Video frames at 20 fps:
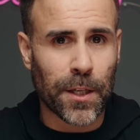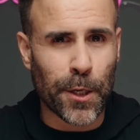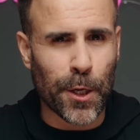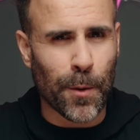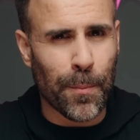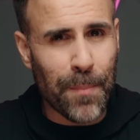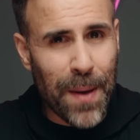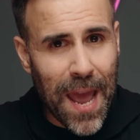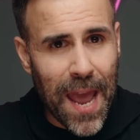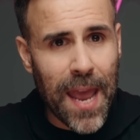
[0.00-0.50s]

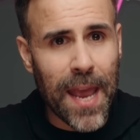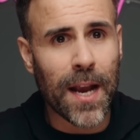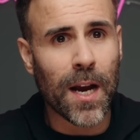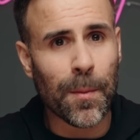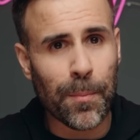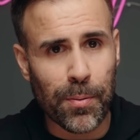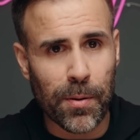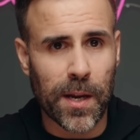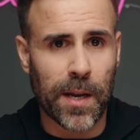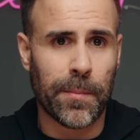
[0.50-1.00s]
you're paying
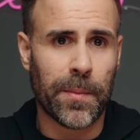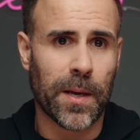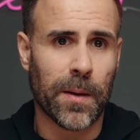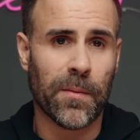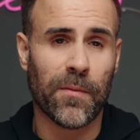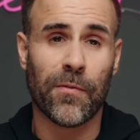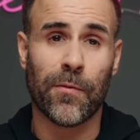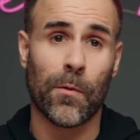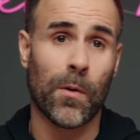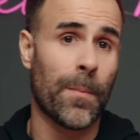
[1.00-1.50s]
a
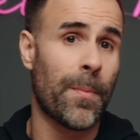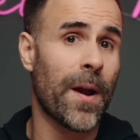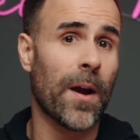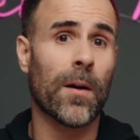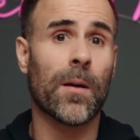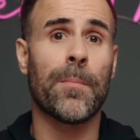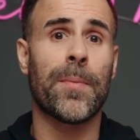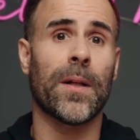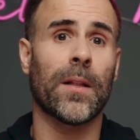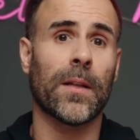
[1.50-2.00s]
premium for
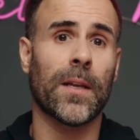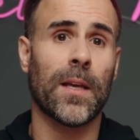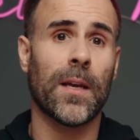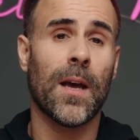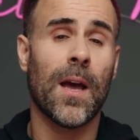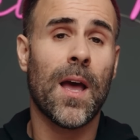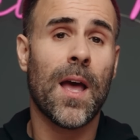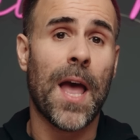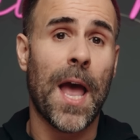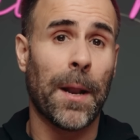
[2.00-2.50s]
repairability
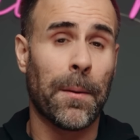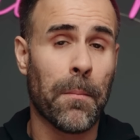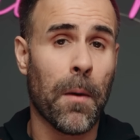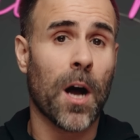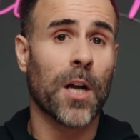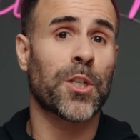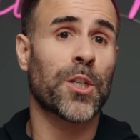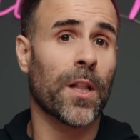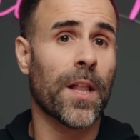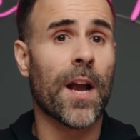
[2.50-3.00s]
and
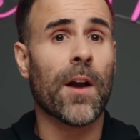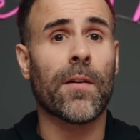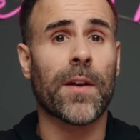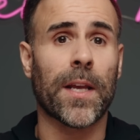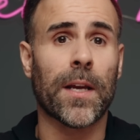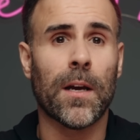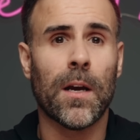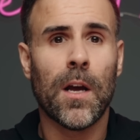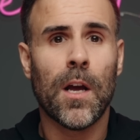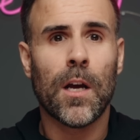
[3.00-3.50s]

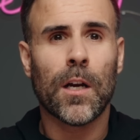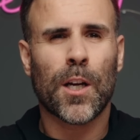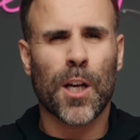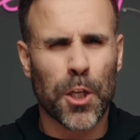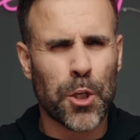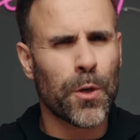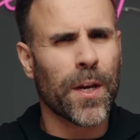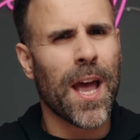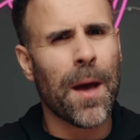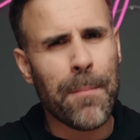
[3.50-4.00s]
modularity,
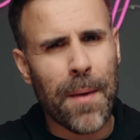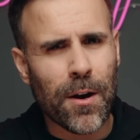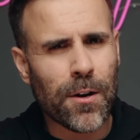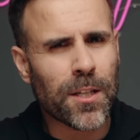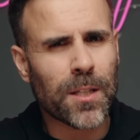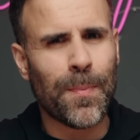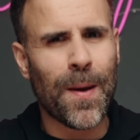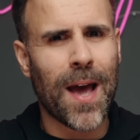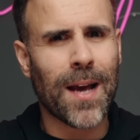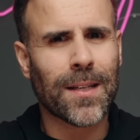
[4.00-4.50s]
could you get better
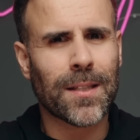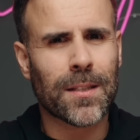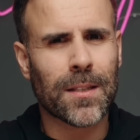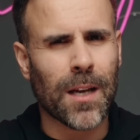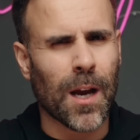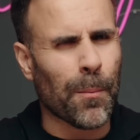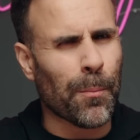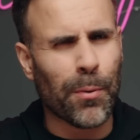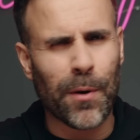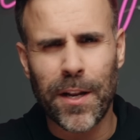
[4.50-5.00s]
specs,
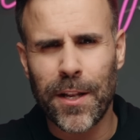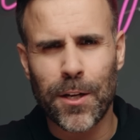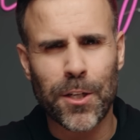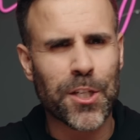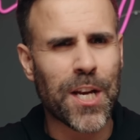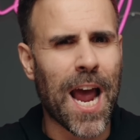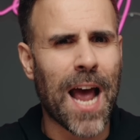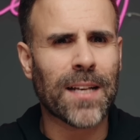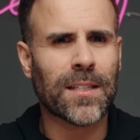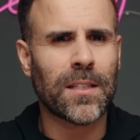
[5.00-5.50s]
a prettier
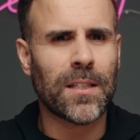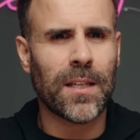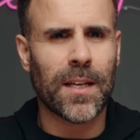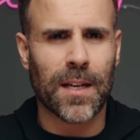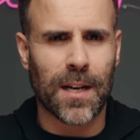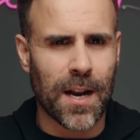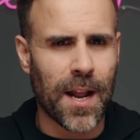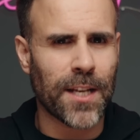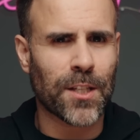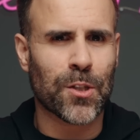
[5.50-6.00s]
chassis,
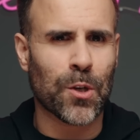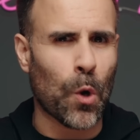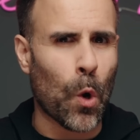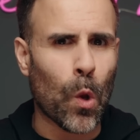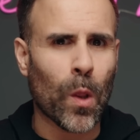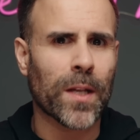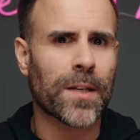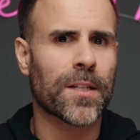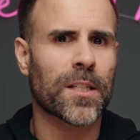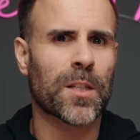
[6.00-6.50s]
and a nicer
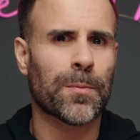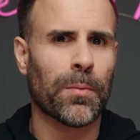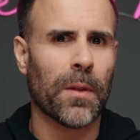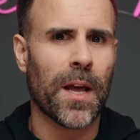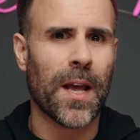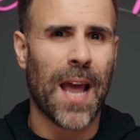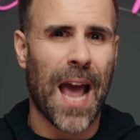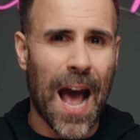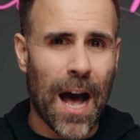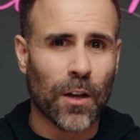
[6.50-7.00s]
OLED
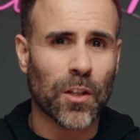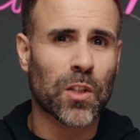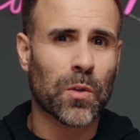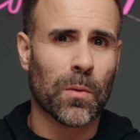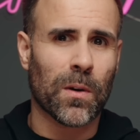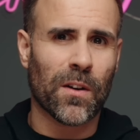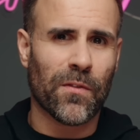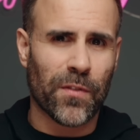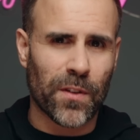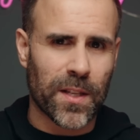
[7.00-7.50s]
display
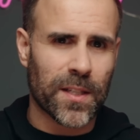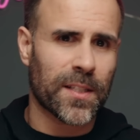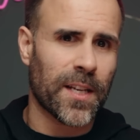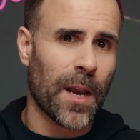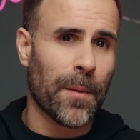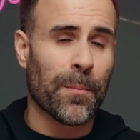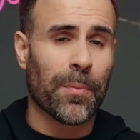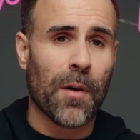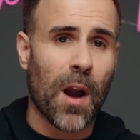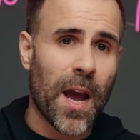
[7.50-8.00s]
elsewhere for the
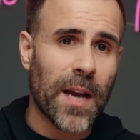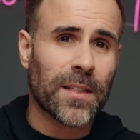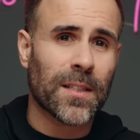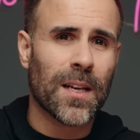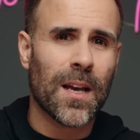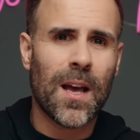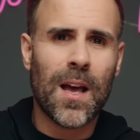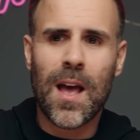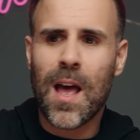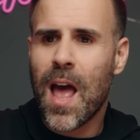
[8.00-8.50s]
same
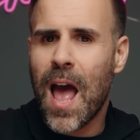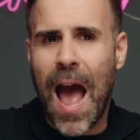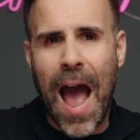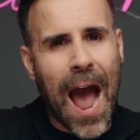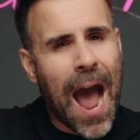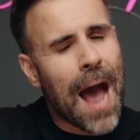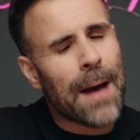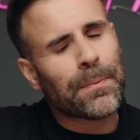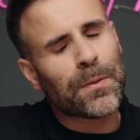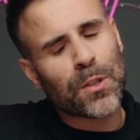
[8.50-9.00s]
price?
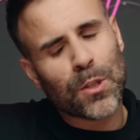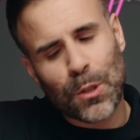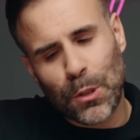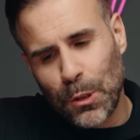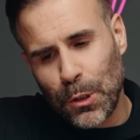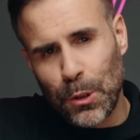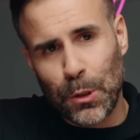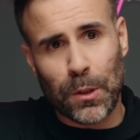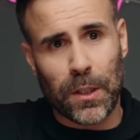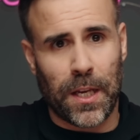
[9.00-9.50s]

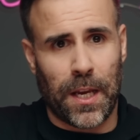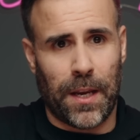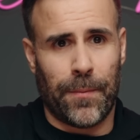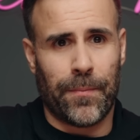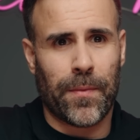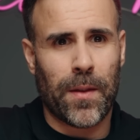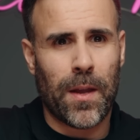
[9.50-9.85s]
Absolutely.